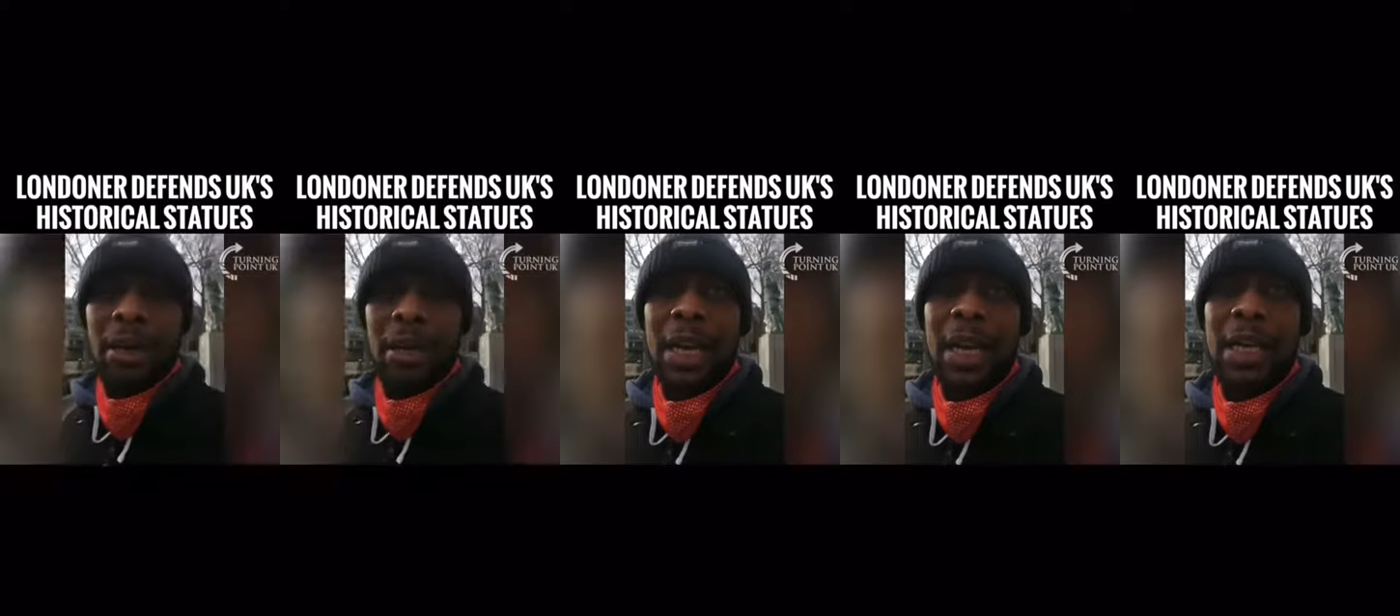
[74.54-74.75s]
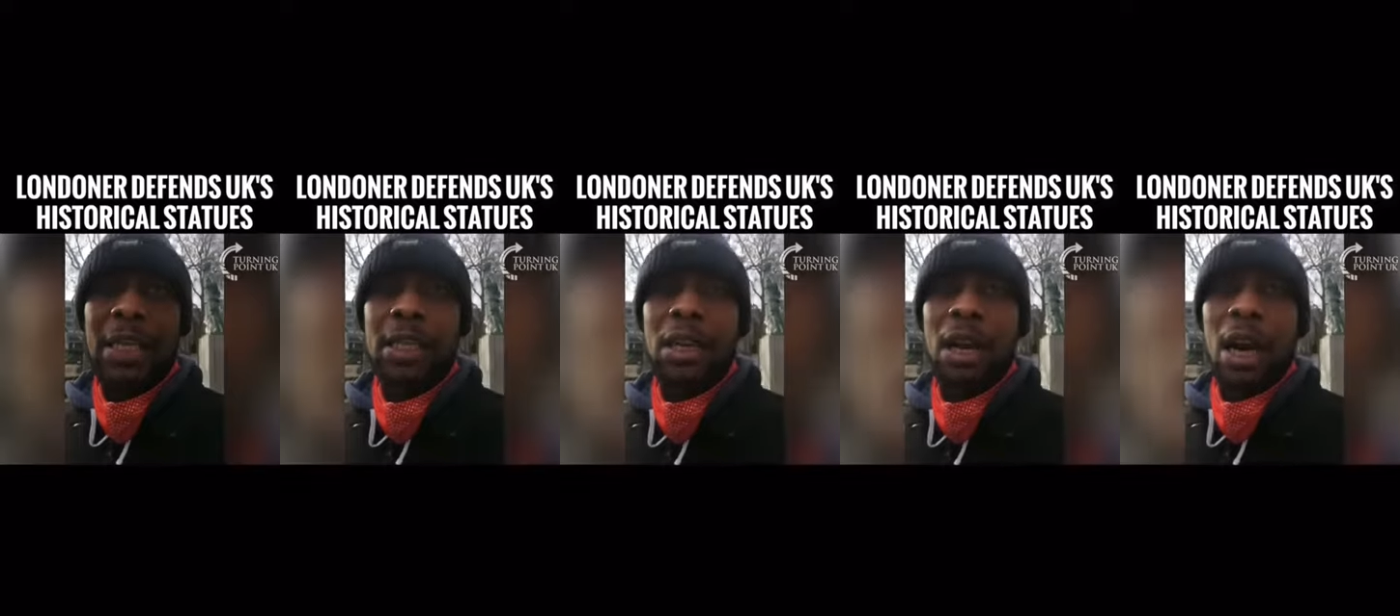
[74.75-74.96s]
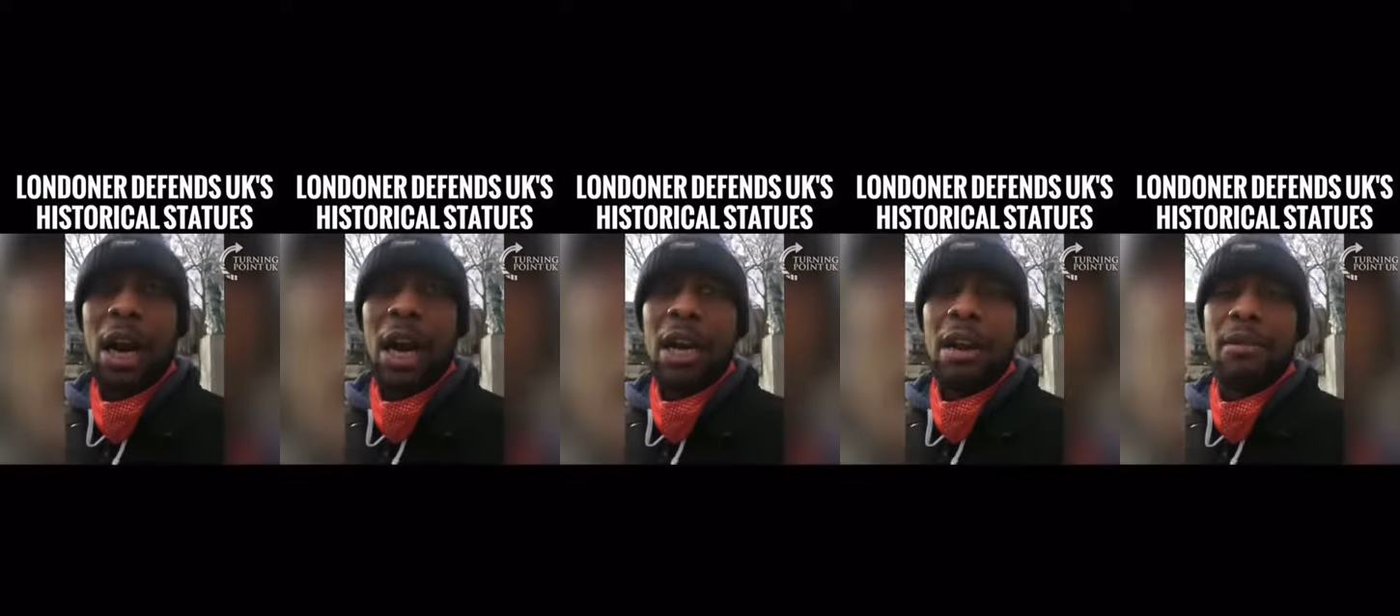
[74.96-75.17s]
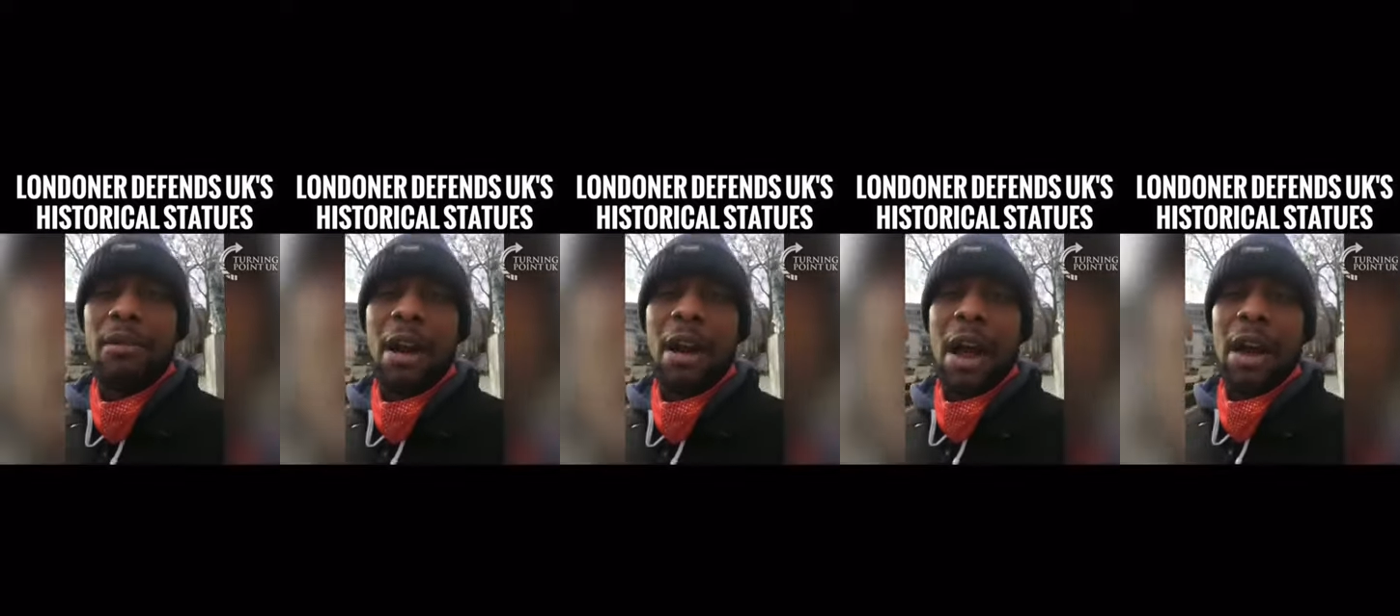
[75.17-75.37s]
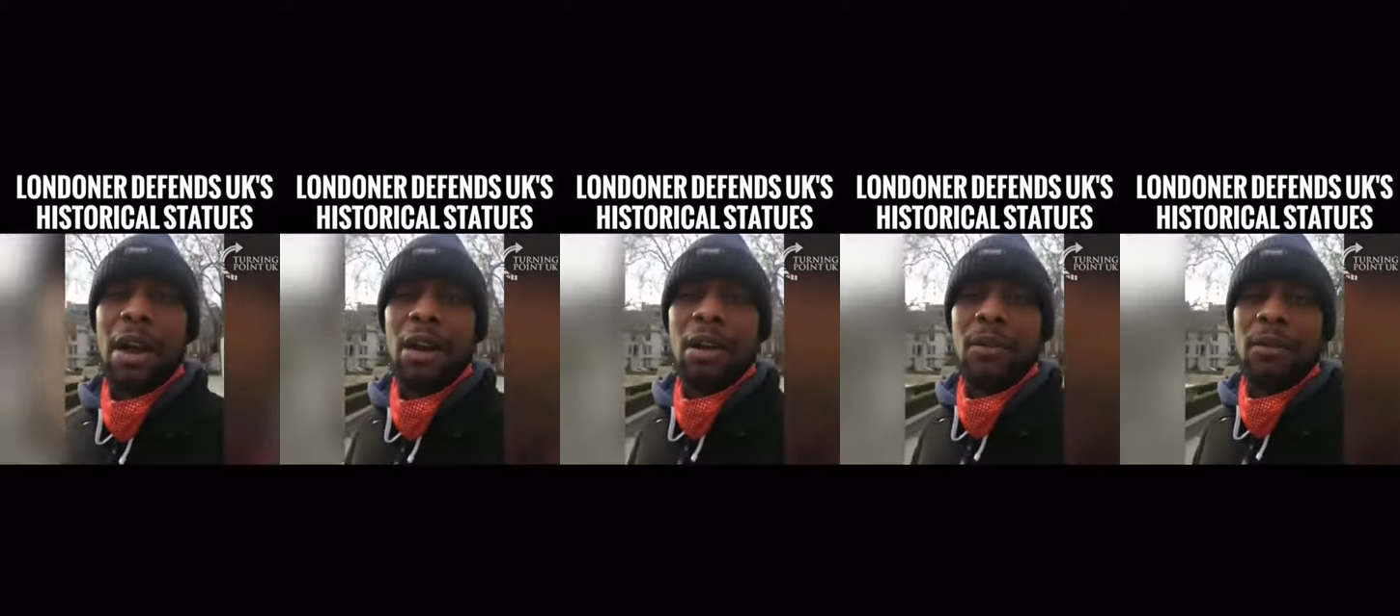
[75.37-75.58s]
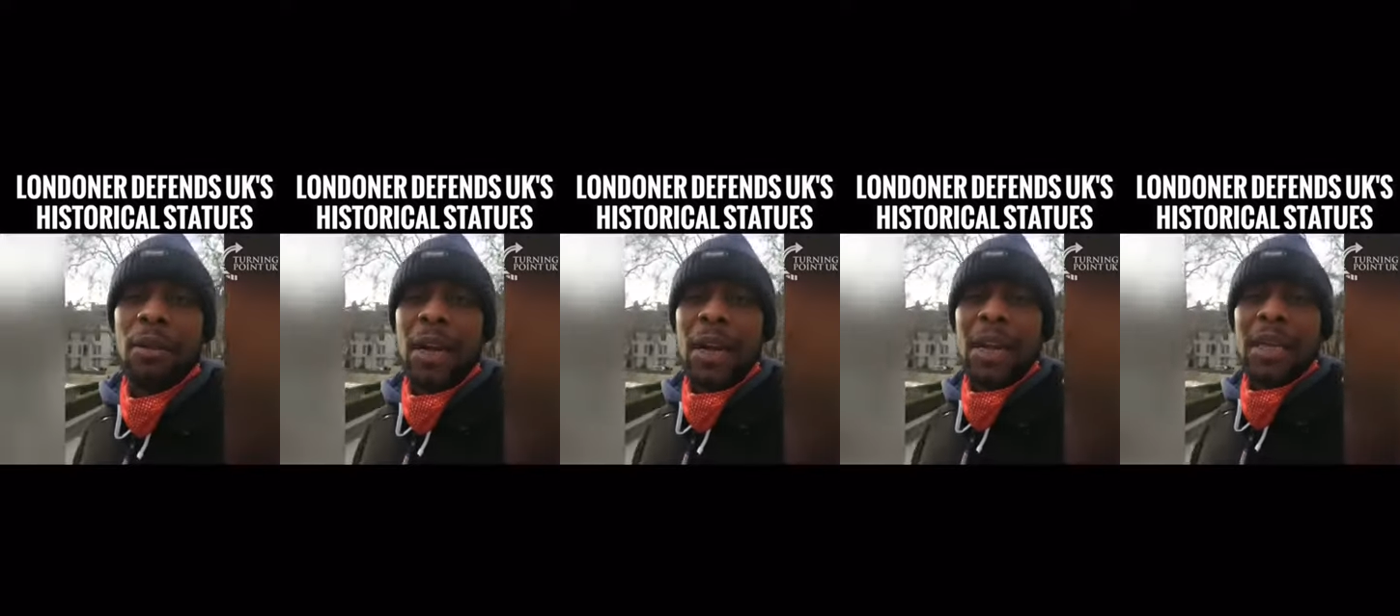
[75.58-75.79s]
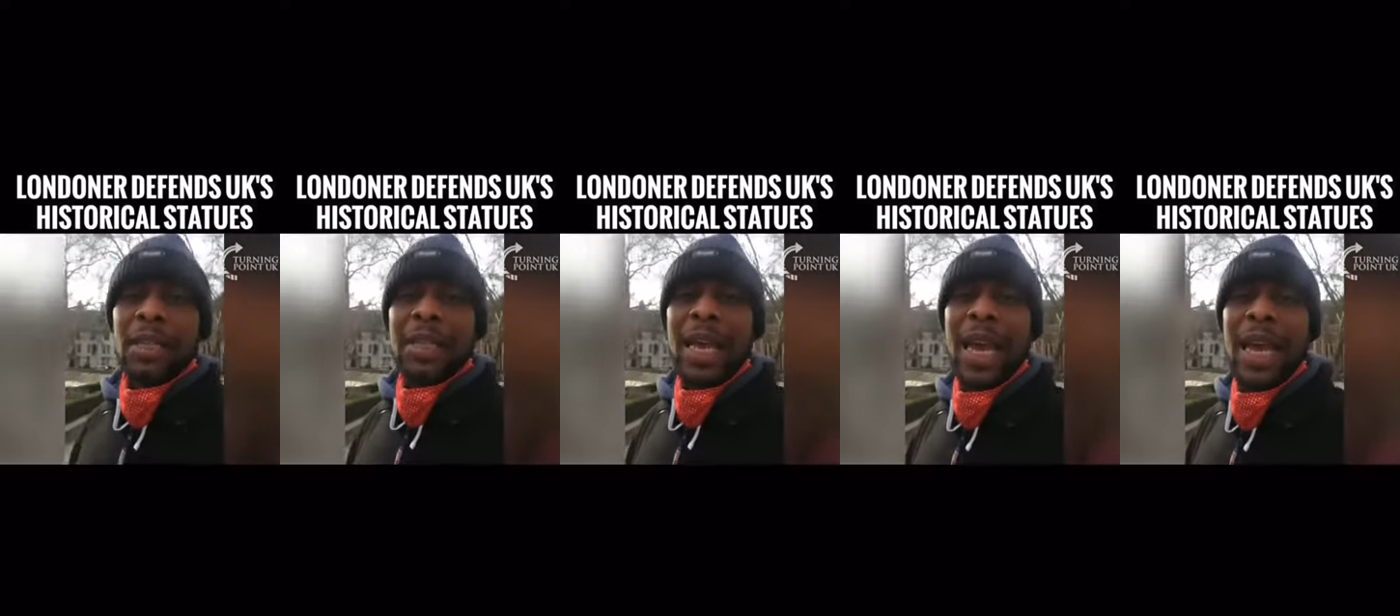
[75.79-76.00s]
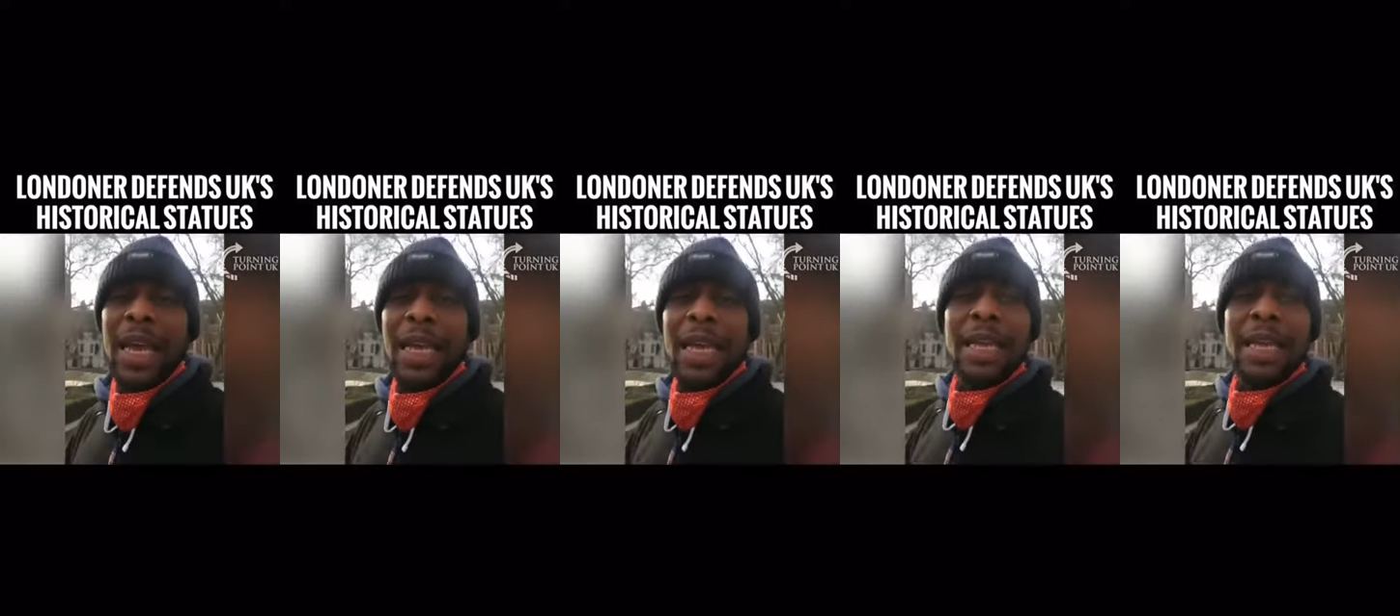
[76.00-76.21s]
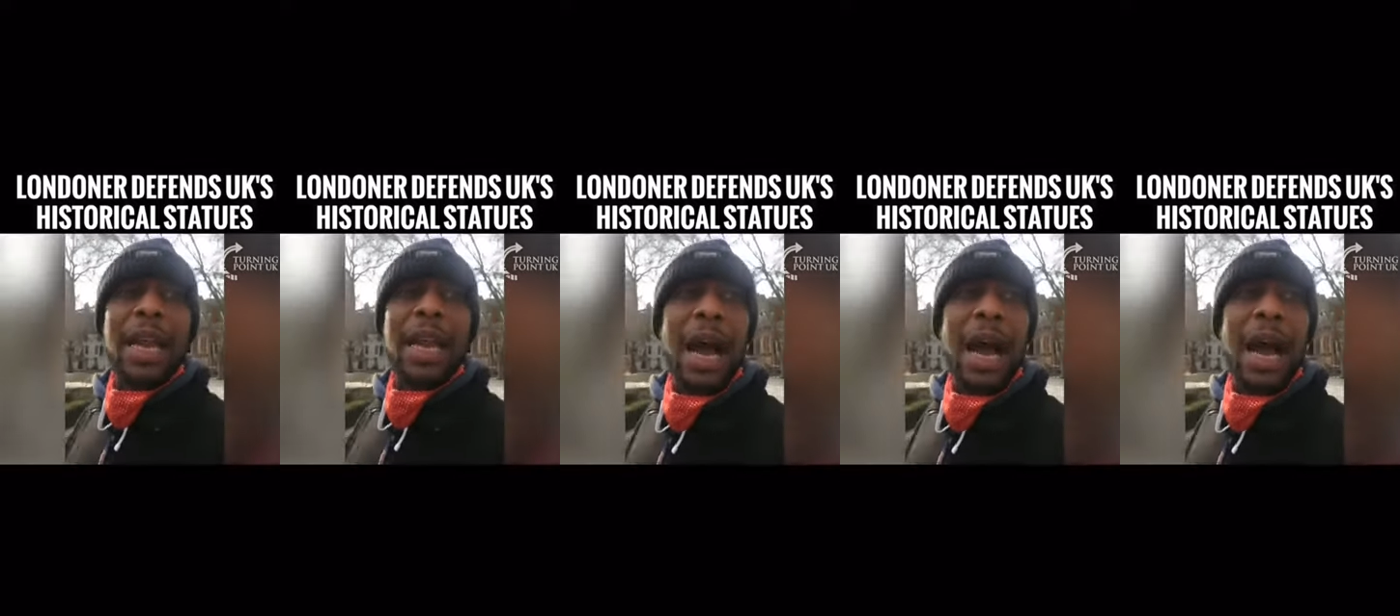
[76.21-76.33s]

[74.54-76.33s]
that's going around of taking